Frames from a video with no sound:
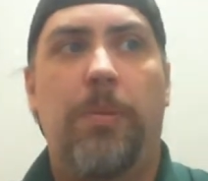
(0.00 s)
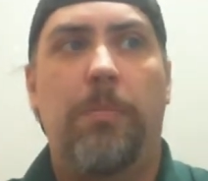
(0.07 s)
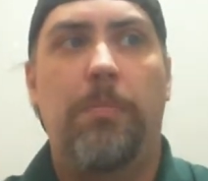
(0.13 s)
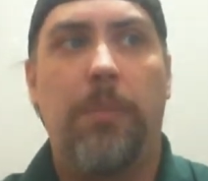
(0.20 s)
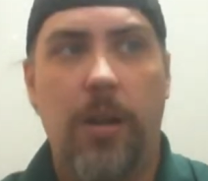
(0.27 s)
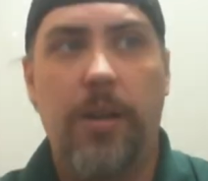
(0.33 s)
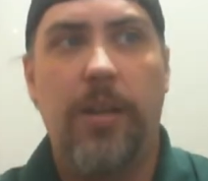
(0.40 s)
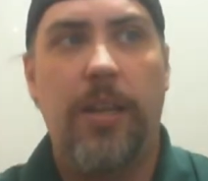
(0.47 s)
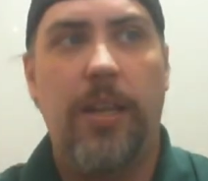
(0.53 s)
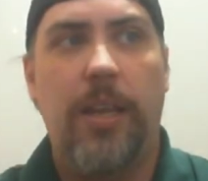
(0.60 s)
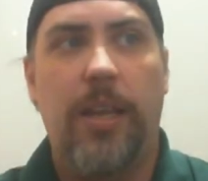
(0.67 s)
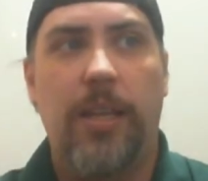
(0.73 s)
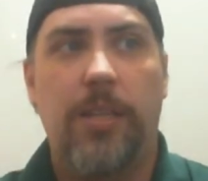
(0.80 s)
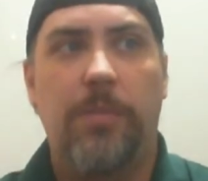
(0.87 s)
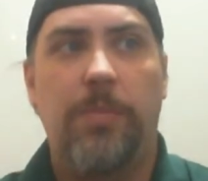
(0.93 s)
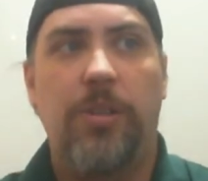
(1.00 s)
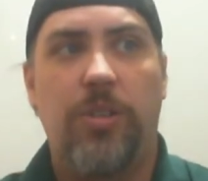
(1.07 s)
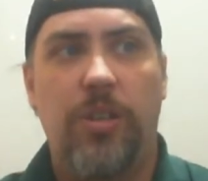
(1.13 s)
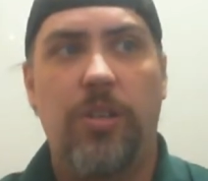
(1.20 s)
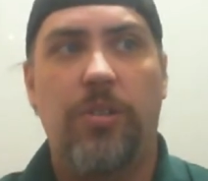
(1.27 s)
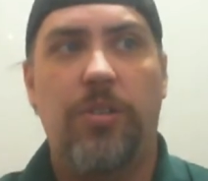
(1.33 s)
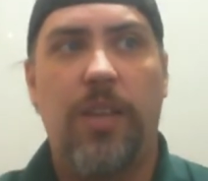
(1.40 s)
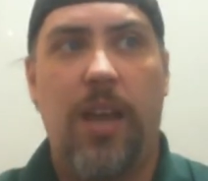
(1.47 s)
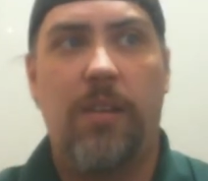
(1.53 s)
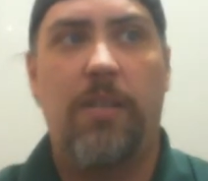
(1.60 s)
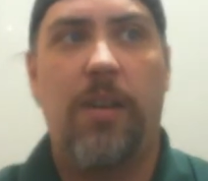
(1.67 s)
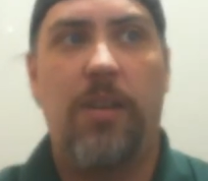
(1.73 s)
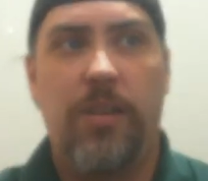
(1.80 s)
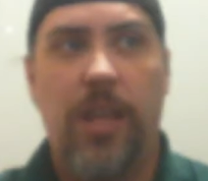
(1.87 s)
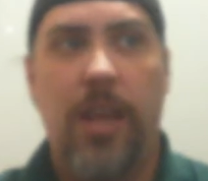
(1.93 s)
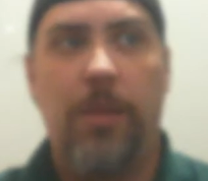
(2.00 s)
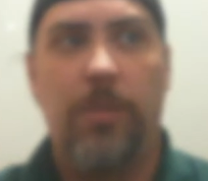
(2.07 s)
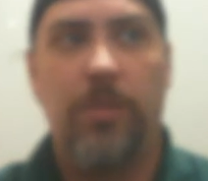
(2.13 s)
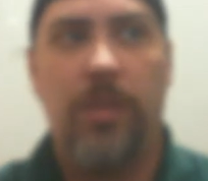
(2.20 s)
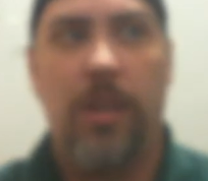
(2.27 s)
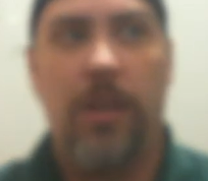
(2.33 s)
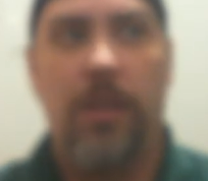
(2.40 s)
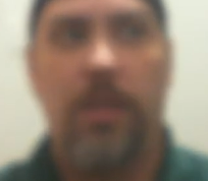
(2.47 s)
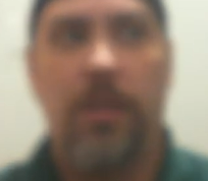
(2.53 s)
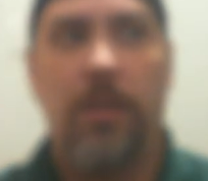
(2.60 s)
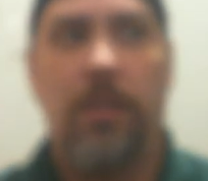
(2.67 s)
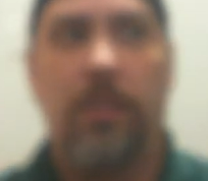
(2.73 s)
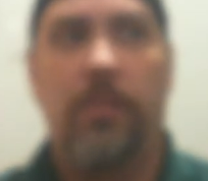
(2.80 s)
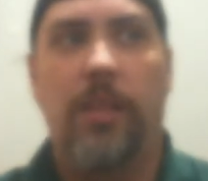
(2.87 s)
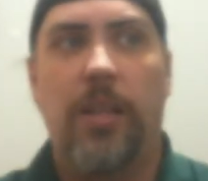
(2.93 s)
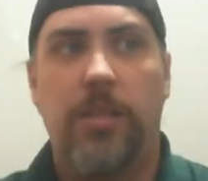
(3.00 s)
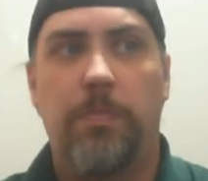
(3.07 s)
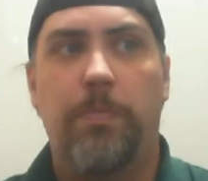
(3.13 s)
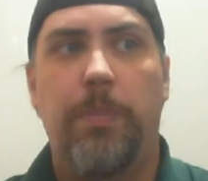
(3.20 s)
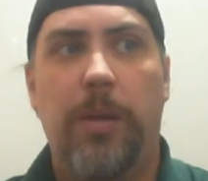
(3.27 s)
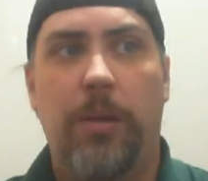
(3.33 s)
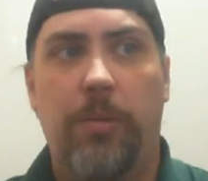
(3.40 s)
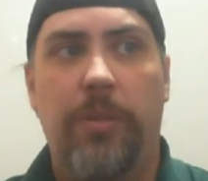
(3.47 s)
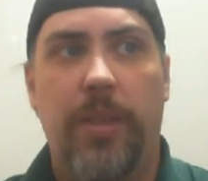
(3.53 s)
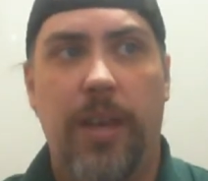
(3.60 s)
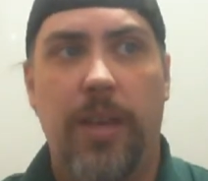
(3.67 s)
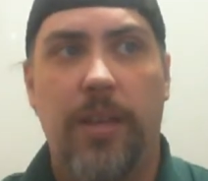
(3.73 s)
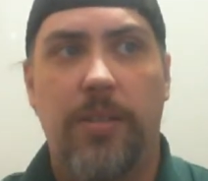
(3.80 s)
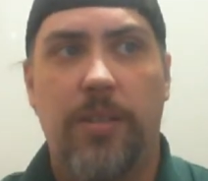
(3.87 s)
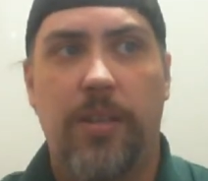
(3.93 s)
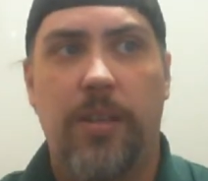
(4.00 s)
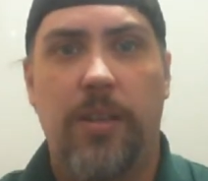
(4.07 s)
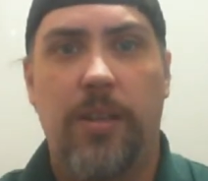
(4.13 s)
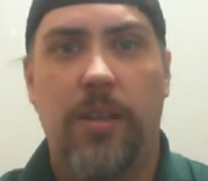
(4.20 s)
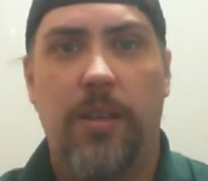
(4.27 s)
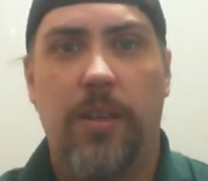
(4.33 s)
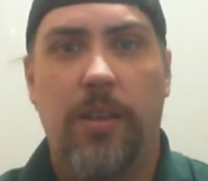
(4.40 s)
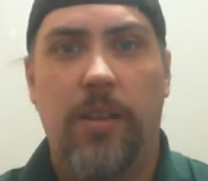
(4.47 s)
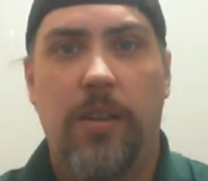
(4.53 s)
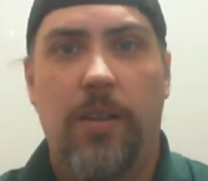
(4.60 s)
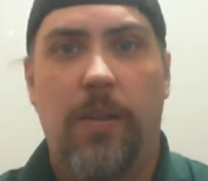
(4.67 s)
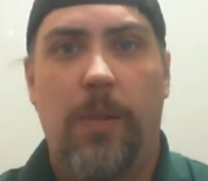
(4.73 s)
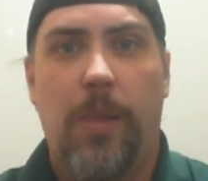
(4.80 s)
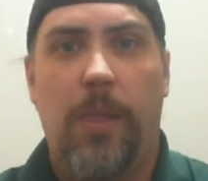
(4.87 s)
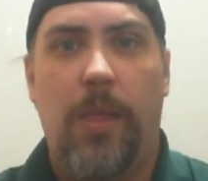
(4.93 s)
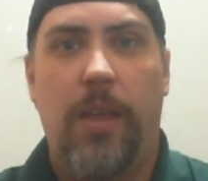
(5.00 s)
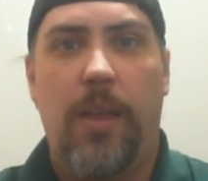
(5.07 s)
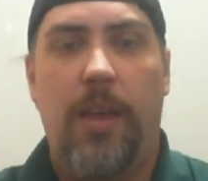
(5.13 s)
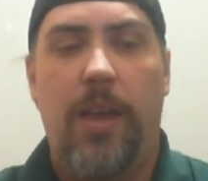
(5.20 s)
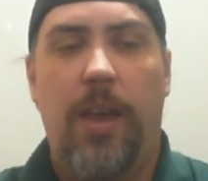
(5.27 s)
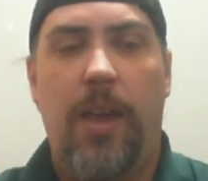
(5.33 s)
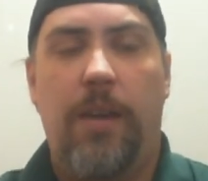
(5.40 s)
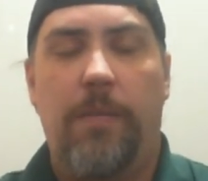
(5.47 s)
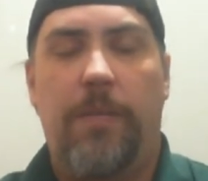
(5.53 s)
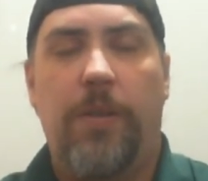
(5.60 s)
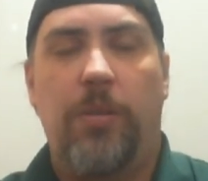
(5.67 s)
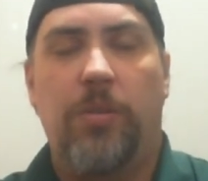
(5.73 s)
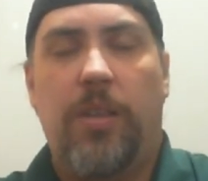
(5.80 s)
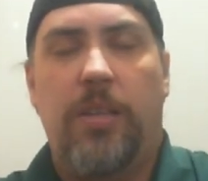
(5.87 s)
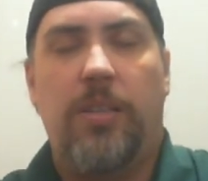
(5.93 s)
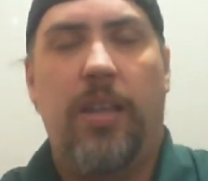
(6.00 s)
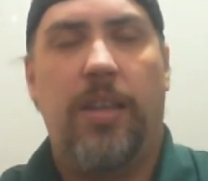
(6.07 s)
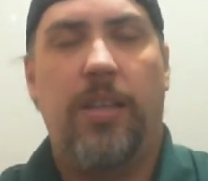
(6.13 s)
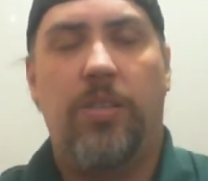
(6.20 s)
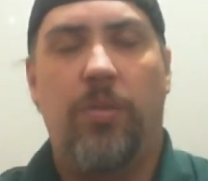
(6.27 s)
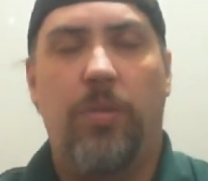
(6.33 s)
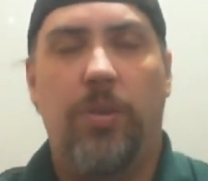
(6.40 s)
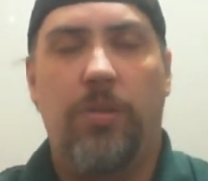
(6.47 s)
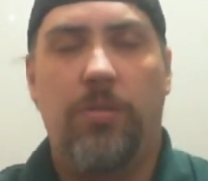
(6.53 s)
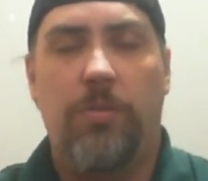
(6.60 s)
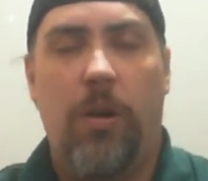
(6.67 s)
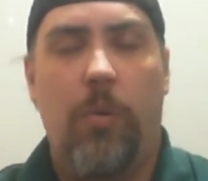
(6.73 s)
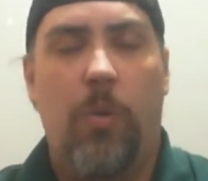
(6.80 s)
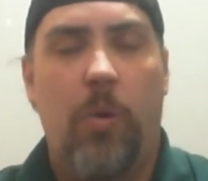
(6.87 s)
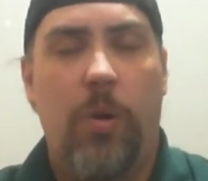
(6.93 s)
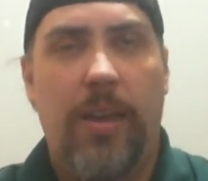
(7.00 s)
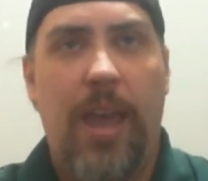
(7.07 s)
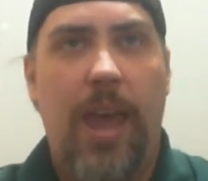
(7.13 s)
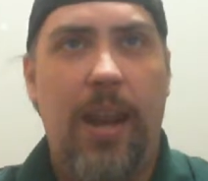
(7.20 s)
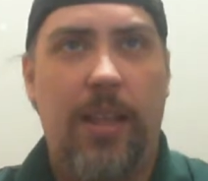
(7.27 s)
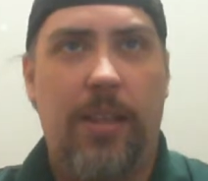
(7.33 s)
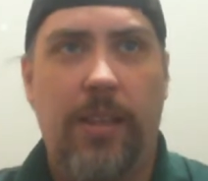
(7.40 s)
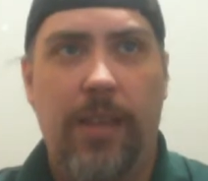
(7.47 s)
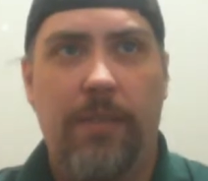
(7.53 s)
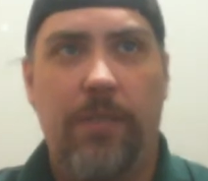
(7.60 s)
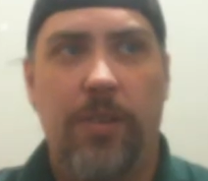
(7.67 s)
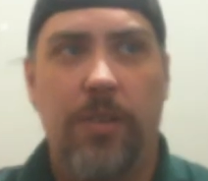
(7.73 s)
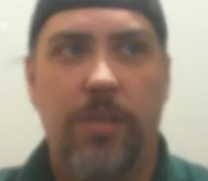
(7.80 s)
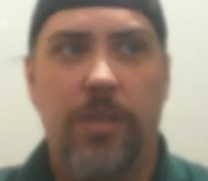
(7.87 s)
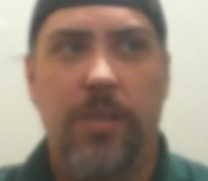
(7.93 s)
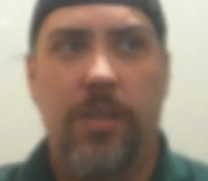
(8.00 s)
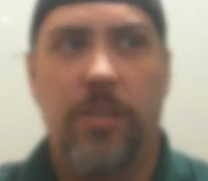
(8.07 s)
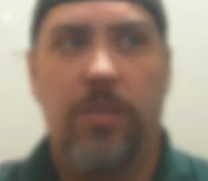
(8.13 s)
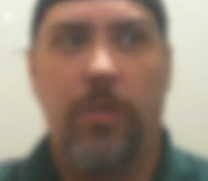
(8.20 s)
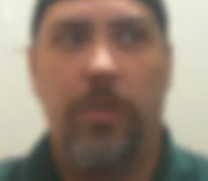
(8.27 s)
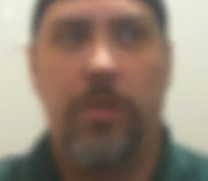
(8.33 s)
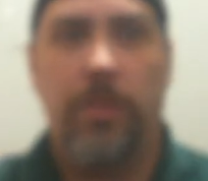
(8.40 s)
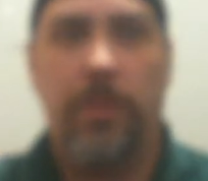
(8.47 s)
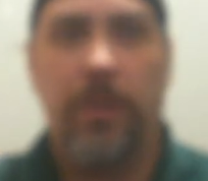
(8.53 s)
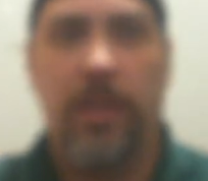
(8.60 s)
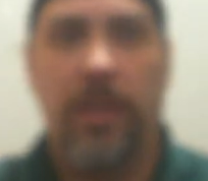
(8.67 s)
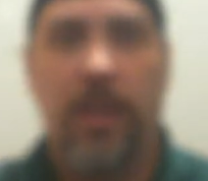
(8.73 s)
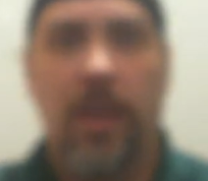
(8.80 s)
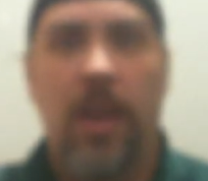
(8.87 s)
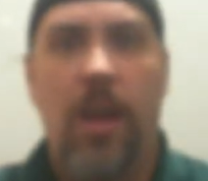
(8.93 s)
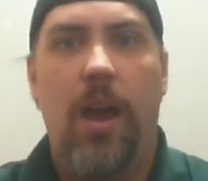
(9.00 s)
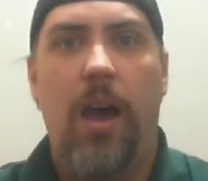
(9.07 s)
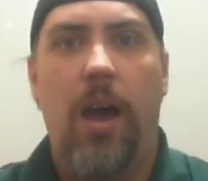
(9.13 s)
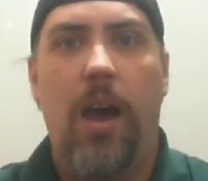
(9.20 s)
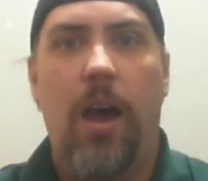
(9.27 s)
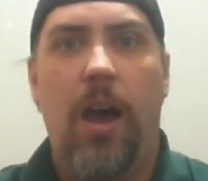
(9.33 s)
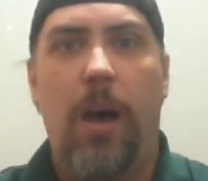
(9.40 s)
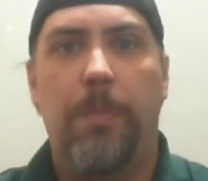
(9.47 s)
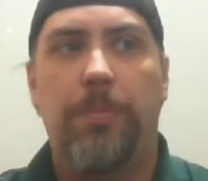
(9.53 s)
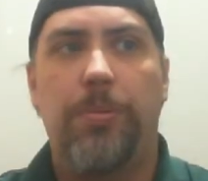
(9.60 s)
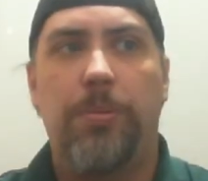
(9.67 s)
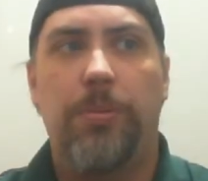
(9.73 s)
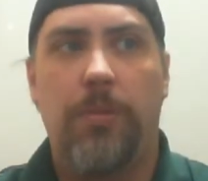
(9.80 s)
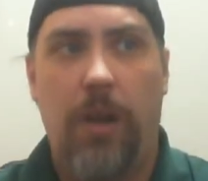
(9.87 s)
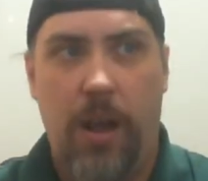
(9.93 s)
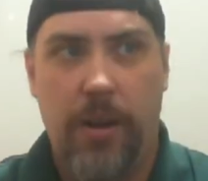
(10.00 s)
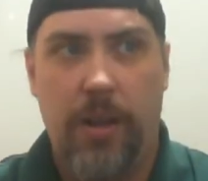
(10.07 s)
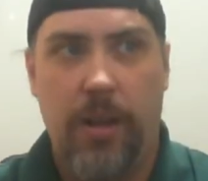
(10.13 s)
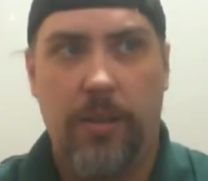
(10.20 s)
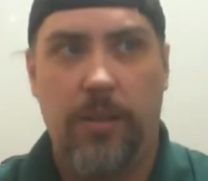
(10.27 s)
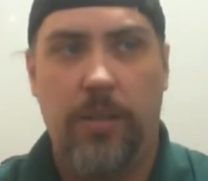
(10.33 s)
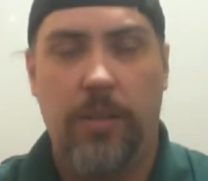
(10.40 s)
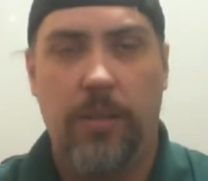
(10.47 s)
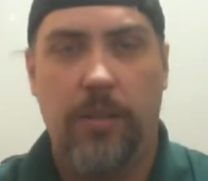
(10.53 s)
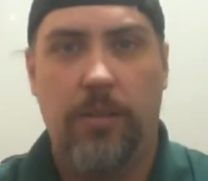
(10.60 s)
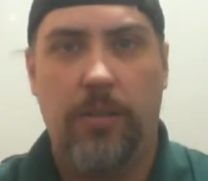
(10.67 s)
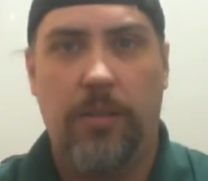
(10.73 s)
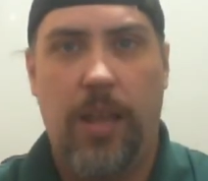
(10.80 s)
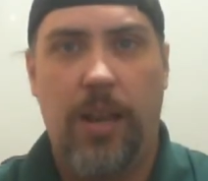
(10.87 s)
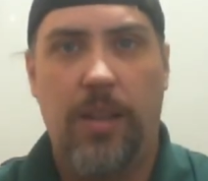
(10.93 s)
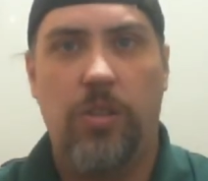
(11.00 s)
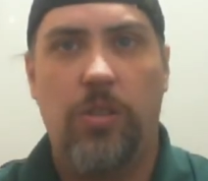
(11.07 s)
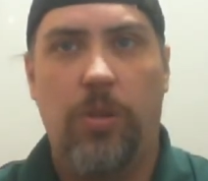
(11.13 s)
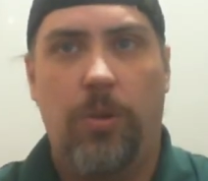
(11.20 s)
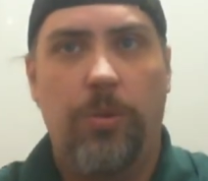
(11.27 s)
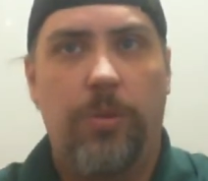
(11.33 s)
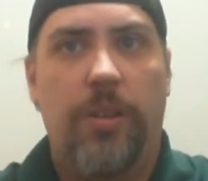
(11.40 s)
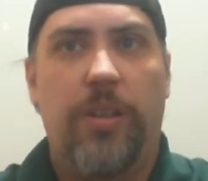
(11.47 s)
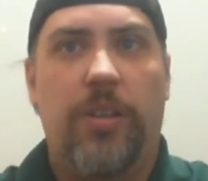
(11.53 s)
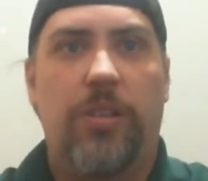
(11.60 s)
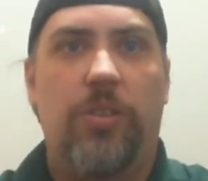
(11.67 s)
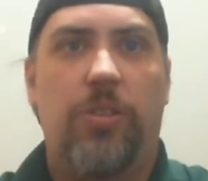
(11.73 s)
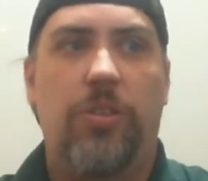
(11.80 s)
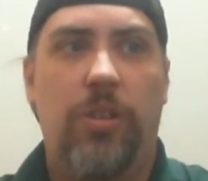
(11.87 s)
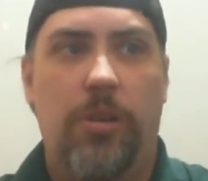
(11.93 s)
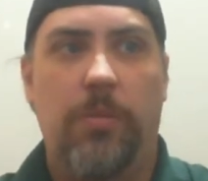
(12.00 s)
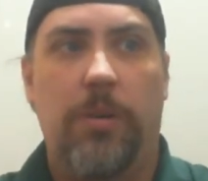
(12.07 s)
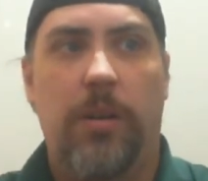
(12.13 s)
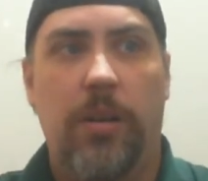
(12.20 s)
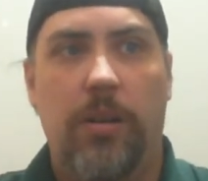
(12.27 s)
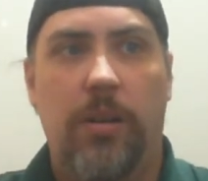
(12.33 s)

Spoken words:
in marketing and some engineers sat around a table and said, let's build this. And it feels less like it's going to grow organically versus it's going to be a product that is sold to the consumer.